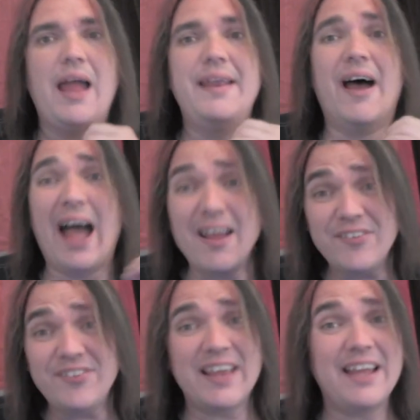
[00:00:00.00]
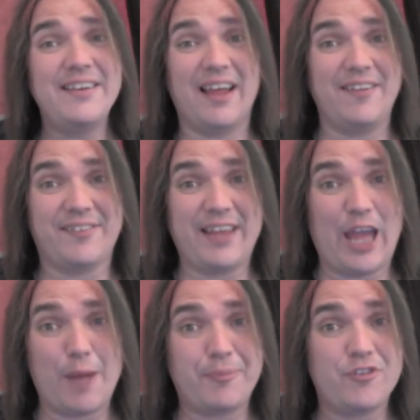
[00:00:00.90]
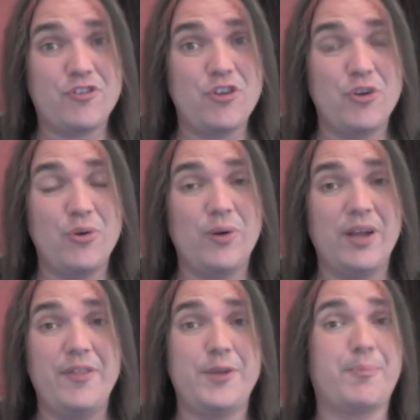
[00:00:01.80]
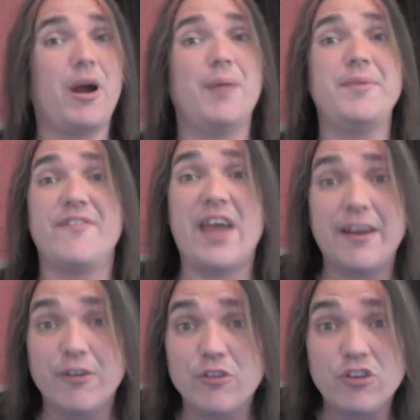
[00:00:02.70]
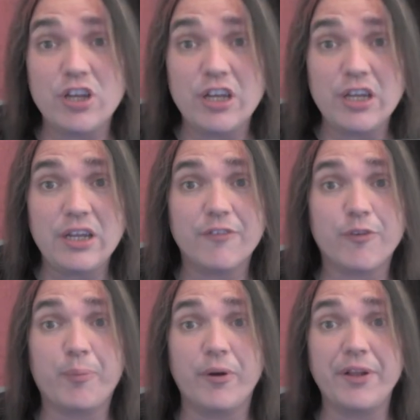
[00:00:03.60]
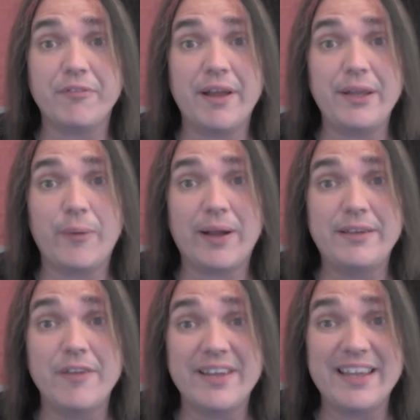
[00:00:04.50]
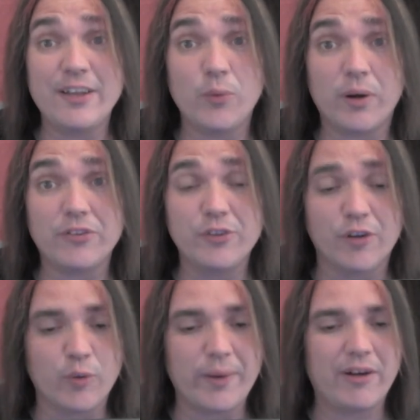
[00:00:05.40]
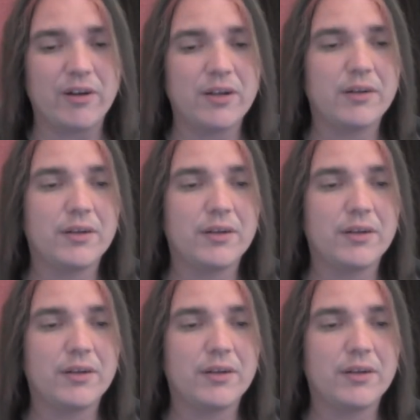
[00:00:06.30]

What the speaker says: Now, I've sent dunce caps to the Department of Energy for putting radioactivity into our silverware.